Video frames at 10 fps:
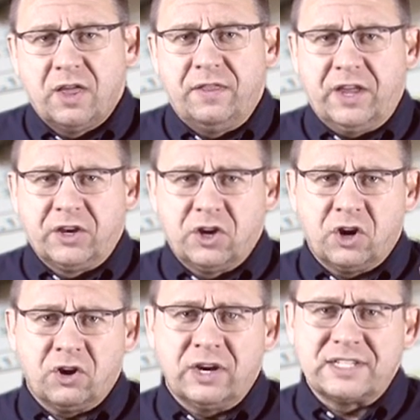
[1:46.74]
The
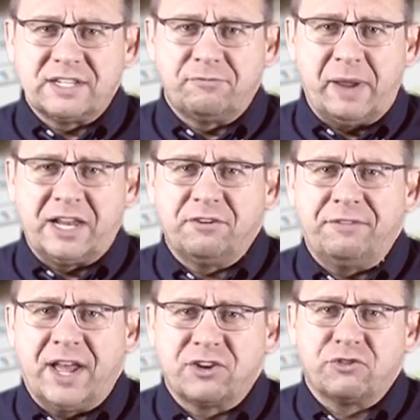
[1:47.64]
incurrence of
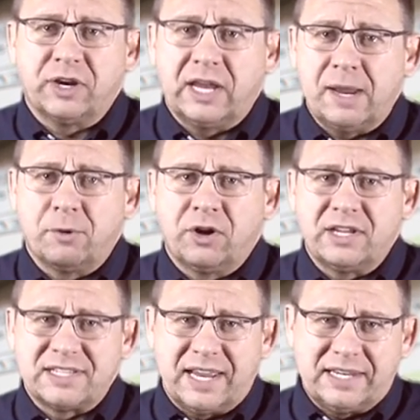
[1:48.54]
manufacturing labor
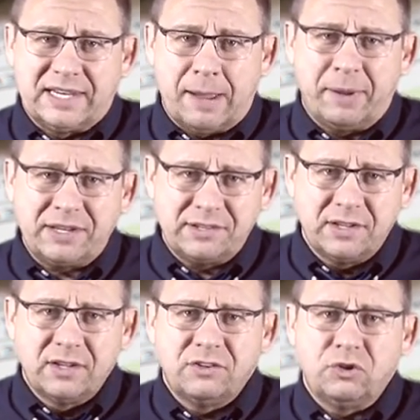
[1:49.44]
is a debit
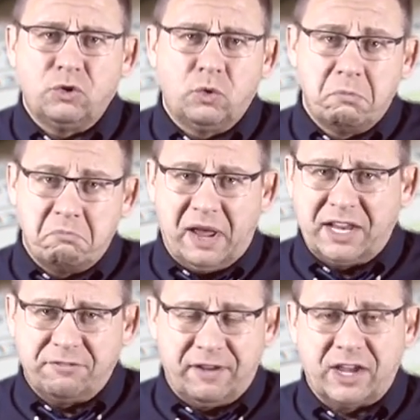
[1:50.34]
to
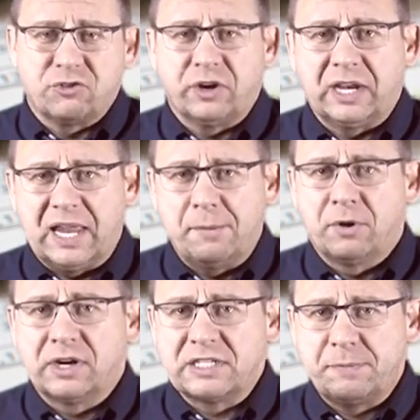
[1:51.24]
manufacturing
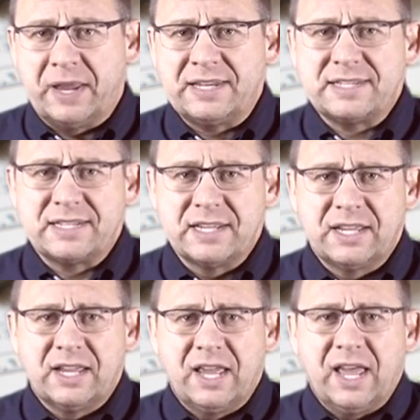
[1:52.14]
labor expense
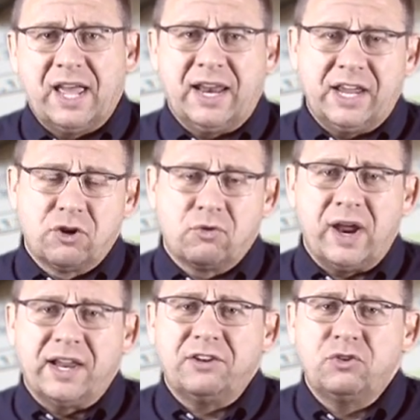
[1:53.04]
and a
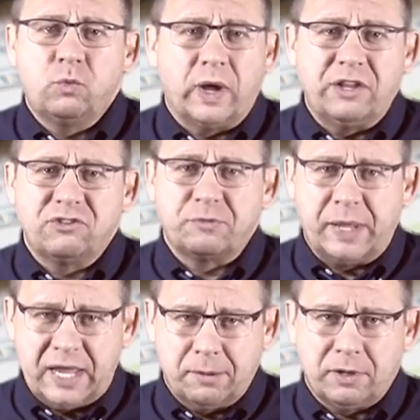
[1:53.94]
credit to wages
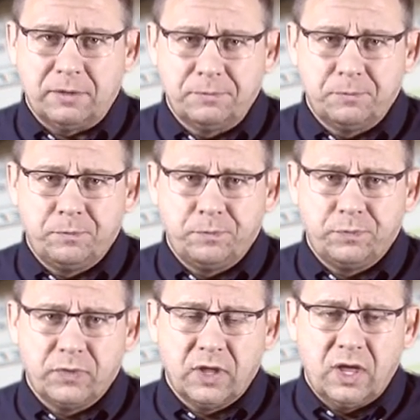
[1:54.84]
payable.
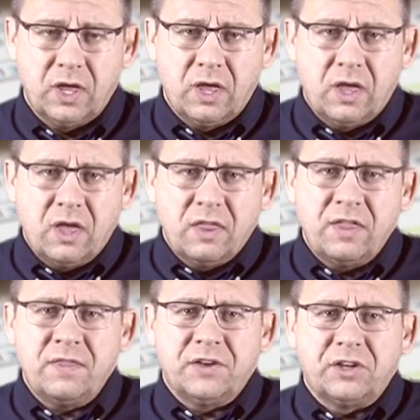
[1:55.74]

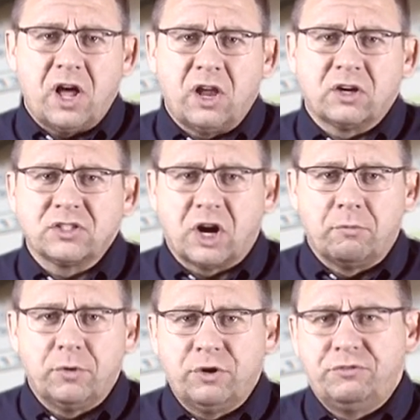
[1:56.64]
Then the dollars
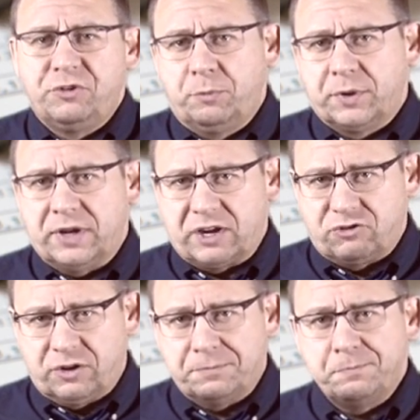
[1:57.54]
are moved to
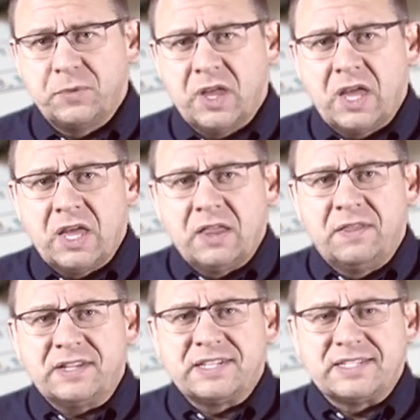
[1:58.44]
production.
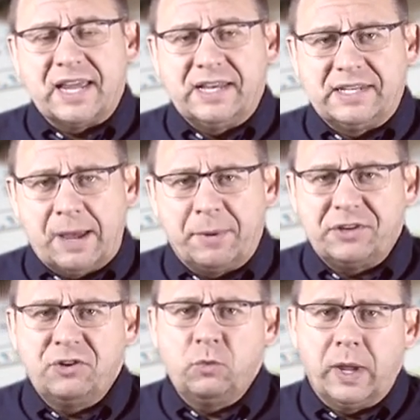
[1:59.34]
This is a
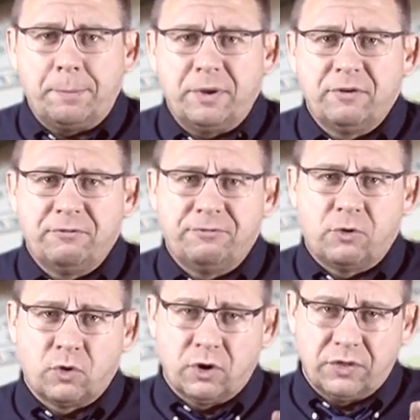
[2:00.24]
debit to WIP
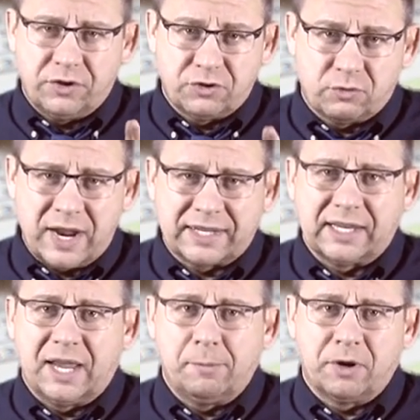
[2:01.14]
for the direct
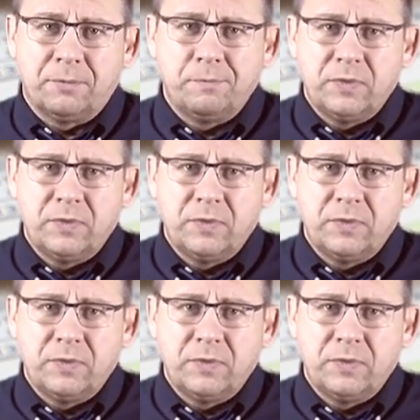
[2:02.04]
labor,